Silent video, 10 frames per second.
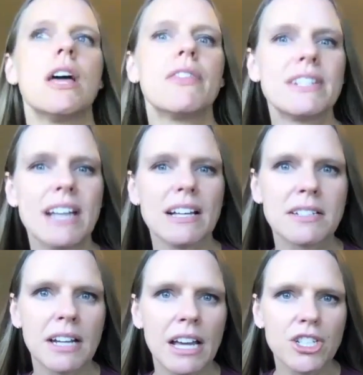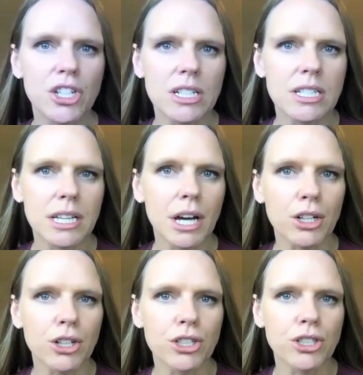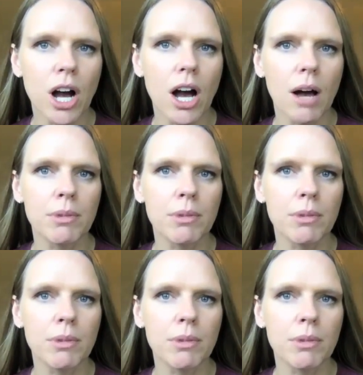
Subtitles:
the destination is to get a good job,